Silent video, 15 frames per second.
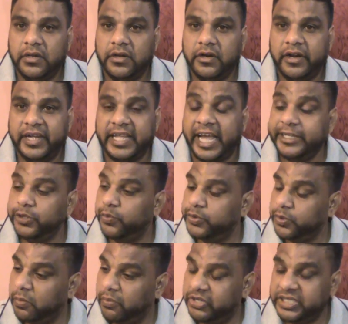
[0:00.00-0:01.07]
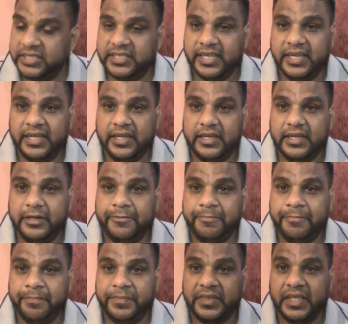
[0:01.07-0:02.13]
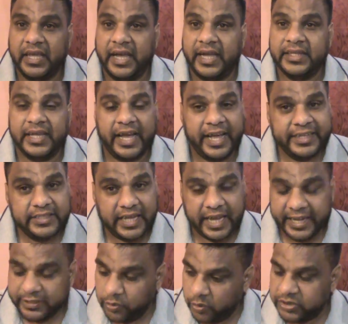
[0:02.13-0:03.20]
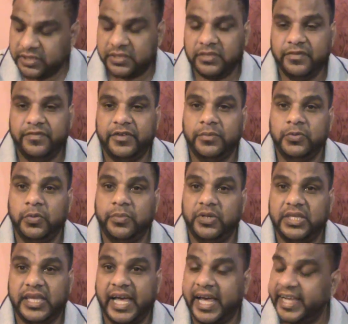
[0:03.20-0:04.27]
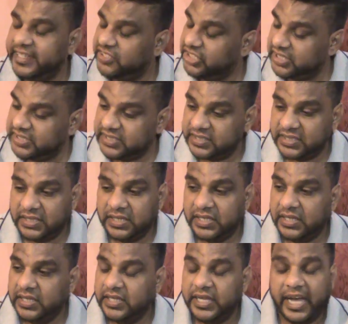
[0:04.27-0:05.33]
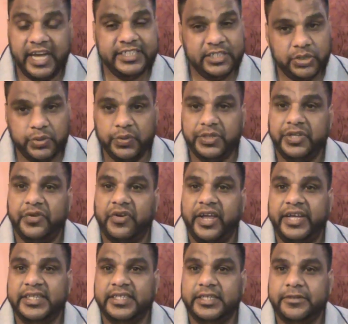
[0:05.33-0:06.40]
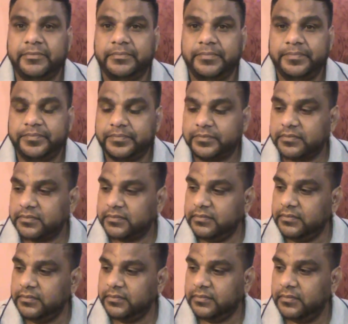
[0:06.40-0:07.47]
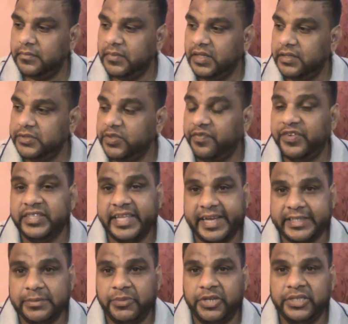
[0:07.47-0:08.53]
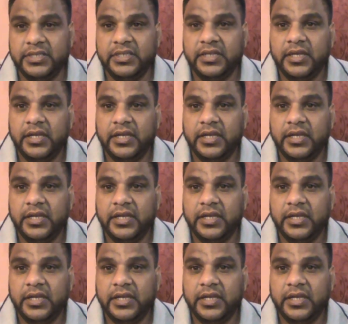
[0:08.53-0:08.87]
Right? I don't want nobody thing, and I don't want nothing from nobody. I just doing the right thing. So for next month,